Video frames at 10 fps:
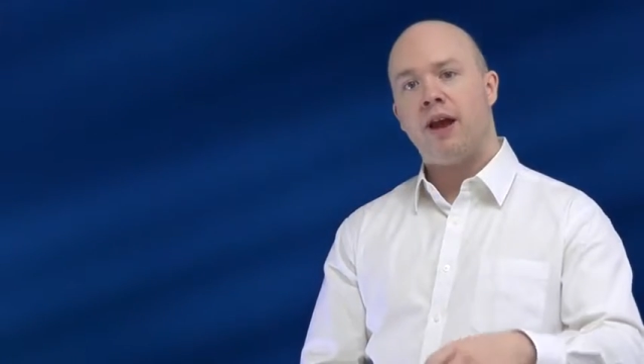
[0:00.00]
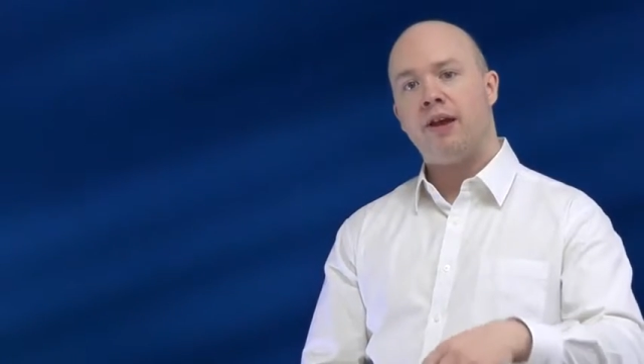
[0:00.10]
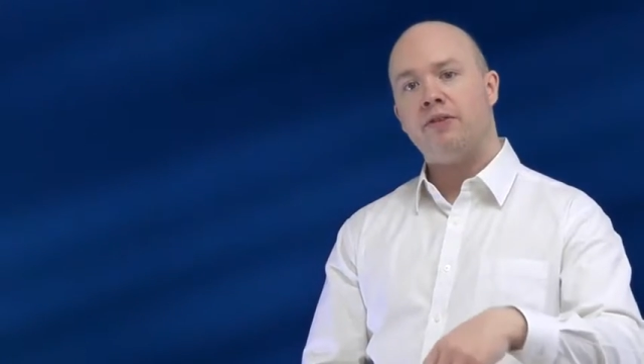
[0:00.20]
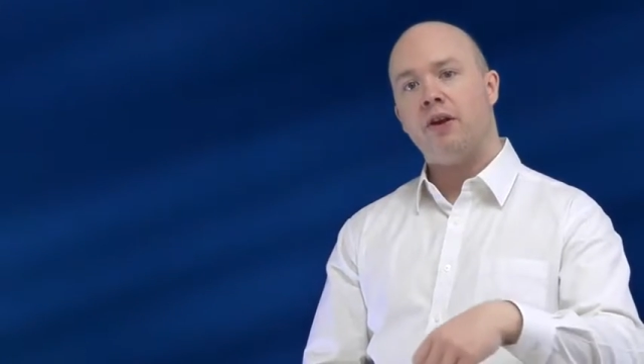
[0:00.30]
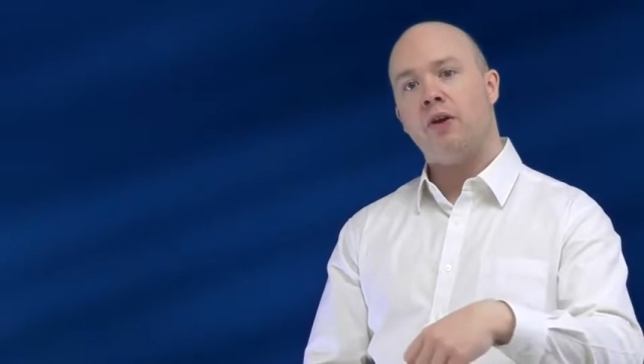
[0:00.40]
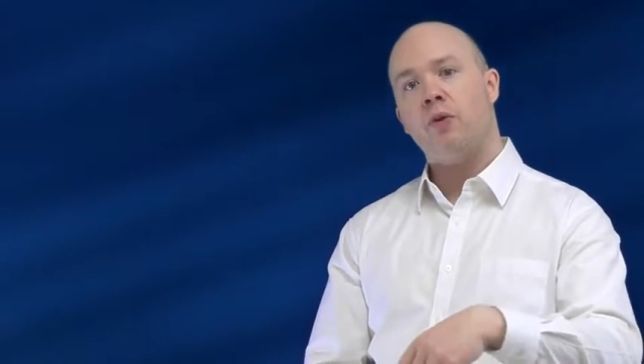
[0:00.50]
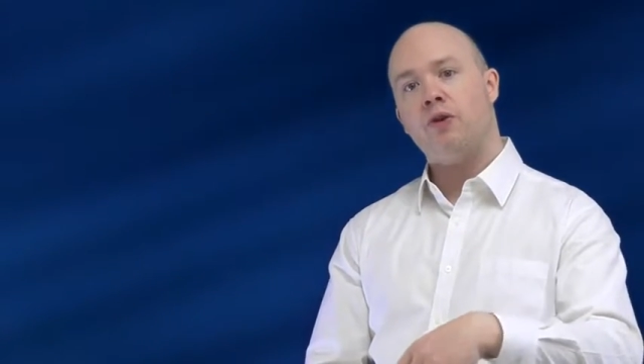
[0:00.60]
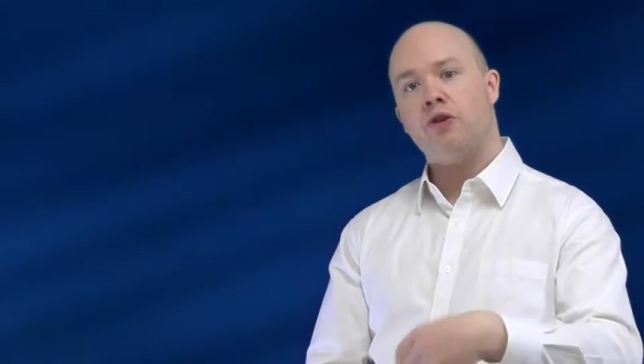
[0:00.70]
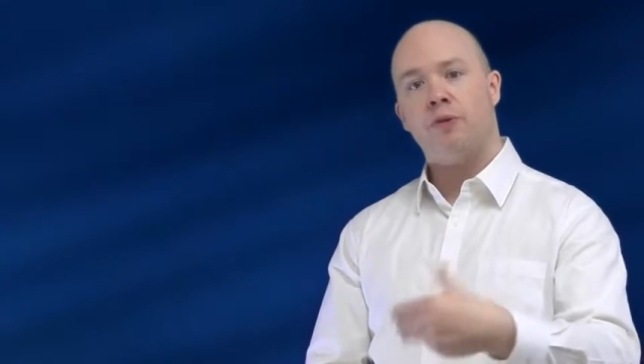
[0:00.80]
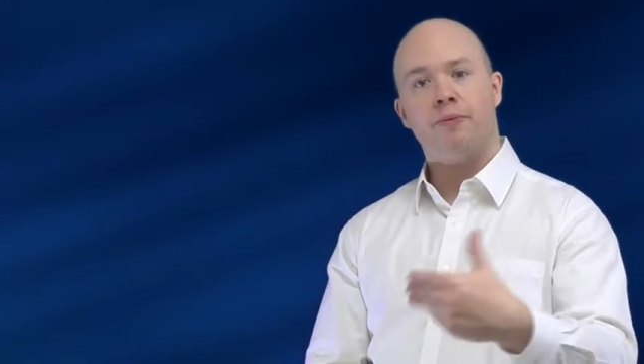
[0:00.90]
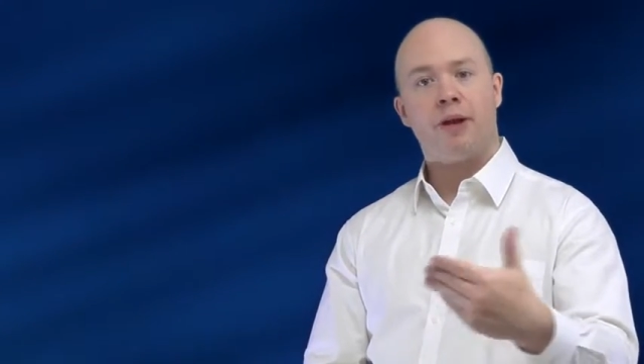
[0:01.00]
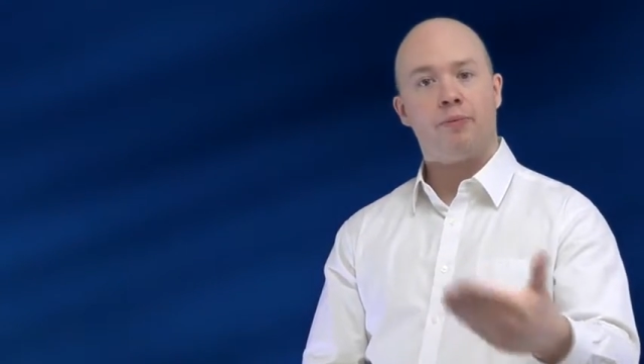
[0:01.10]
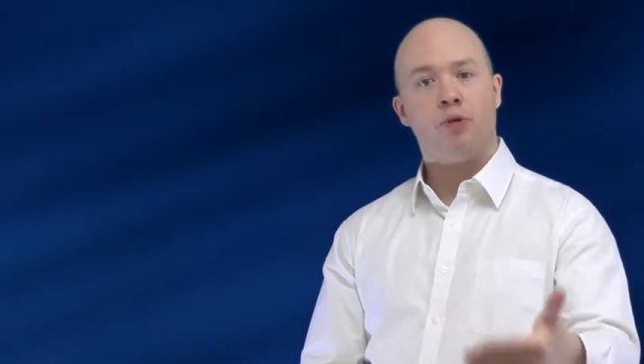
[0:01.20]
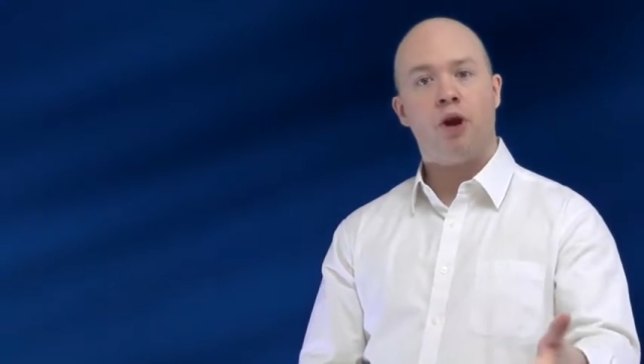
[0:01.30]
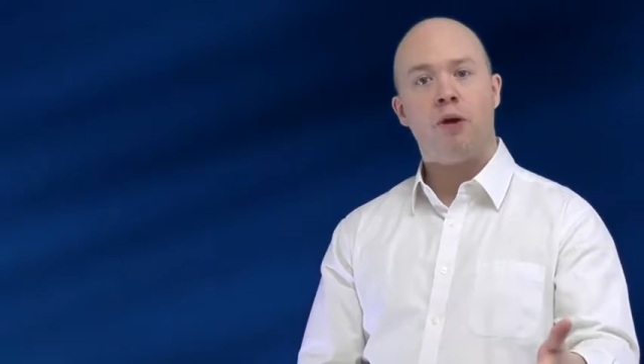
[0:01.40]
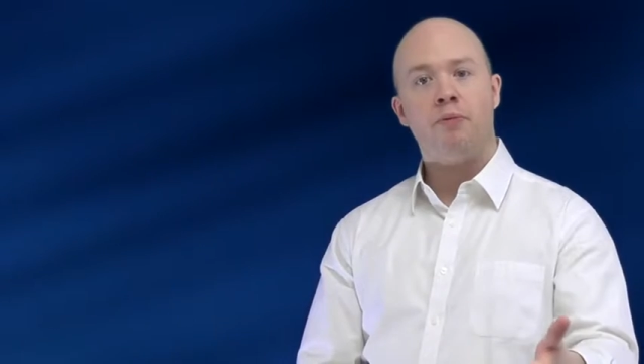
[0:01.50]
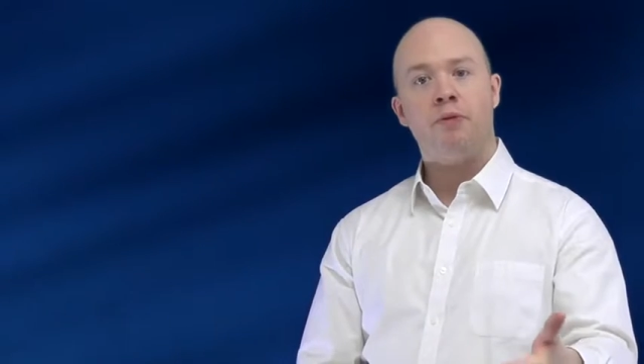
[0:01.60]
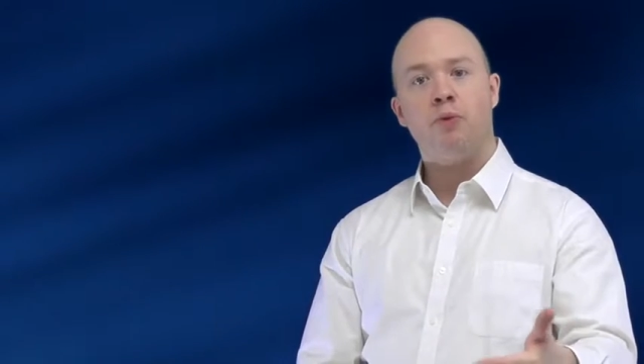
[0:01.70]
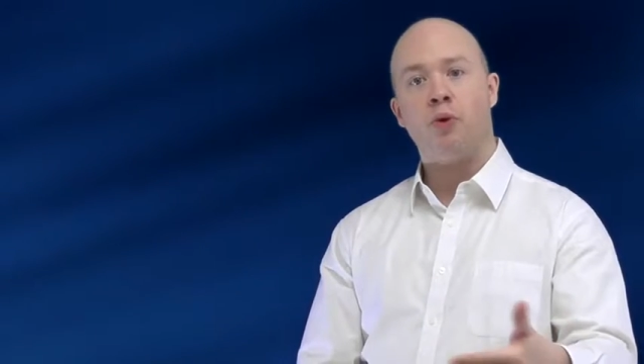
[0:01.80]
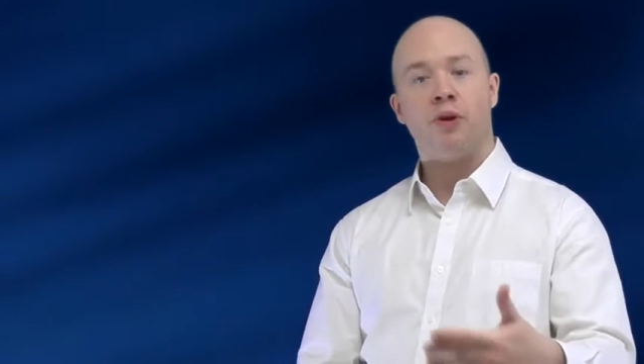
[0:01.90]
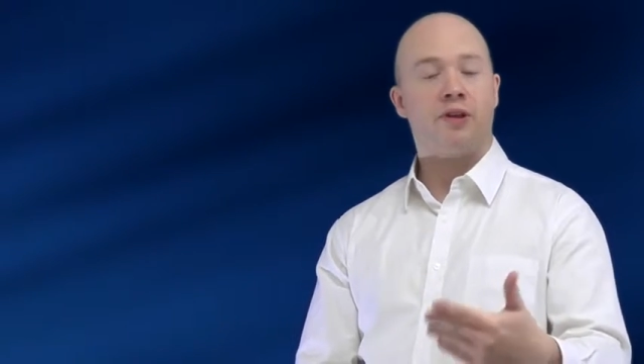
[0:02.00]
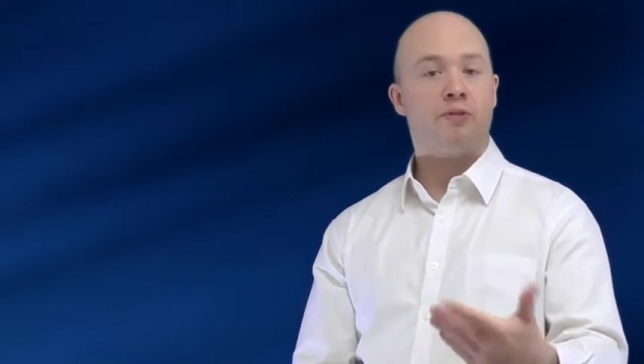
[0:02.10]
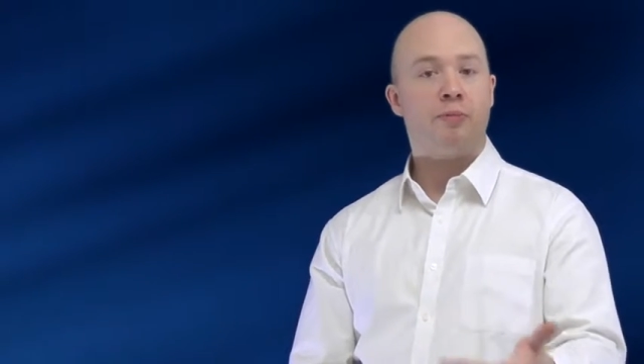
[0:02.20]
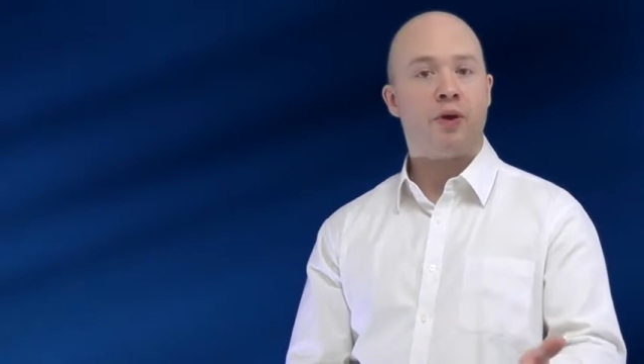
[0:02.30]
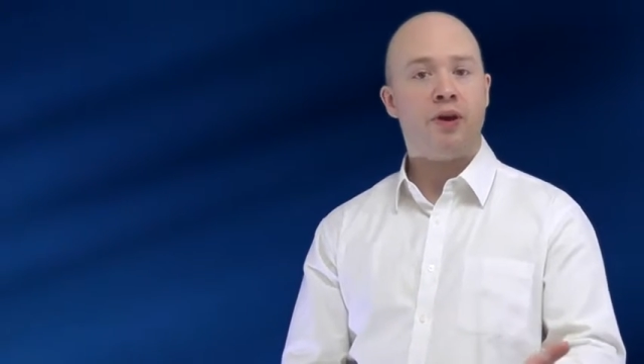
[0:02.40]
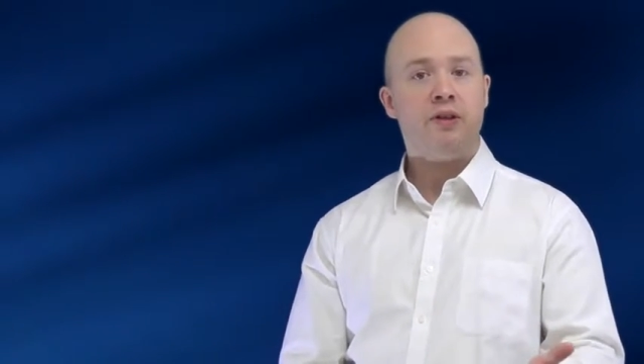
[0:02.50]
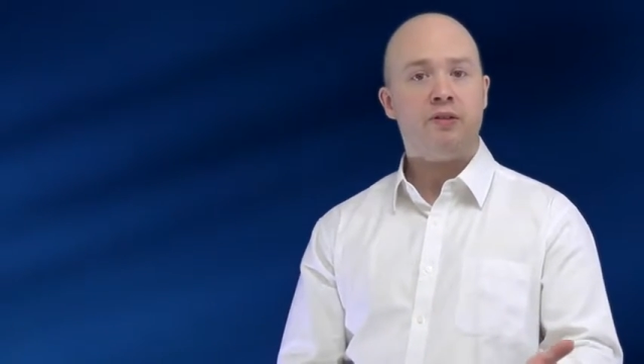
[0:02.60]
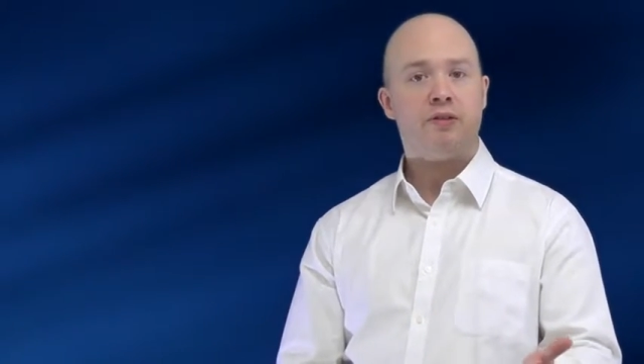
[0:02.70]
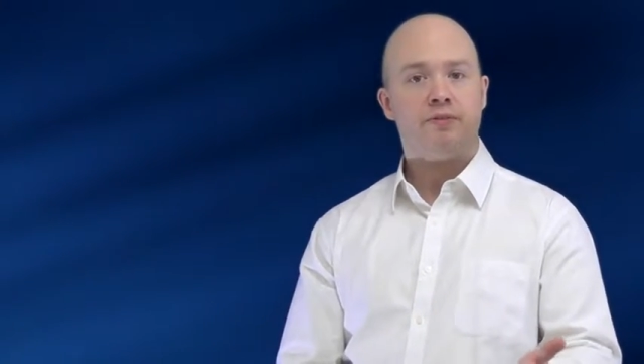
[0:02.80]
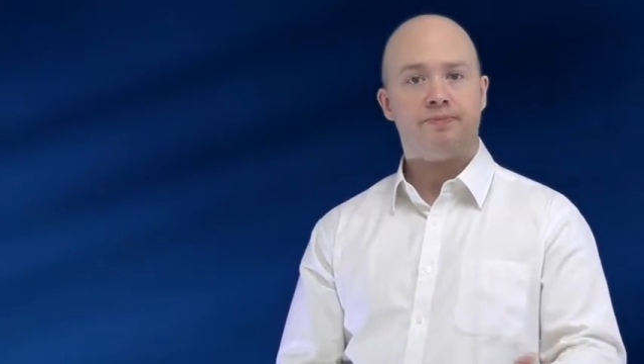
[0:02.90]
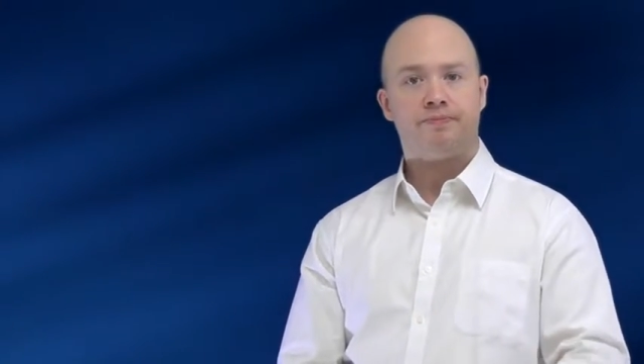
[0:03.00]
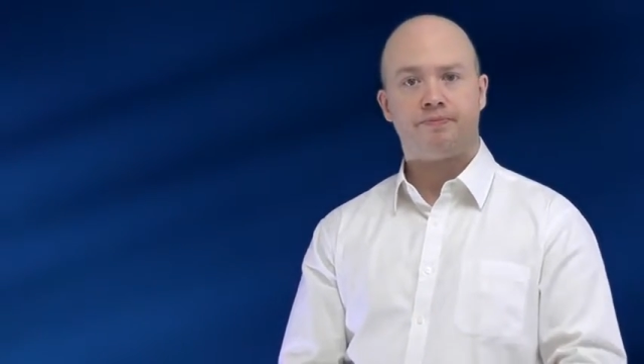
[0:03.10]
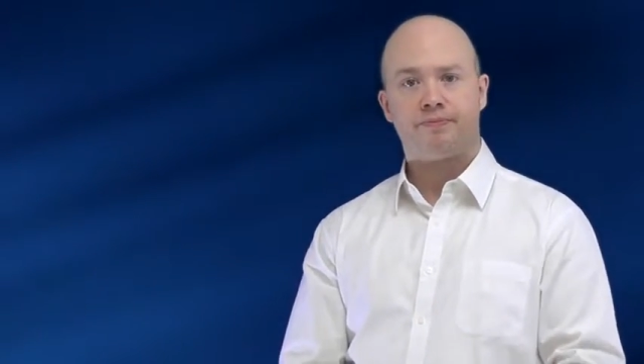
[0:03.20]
asking a question about a problem or an experience.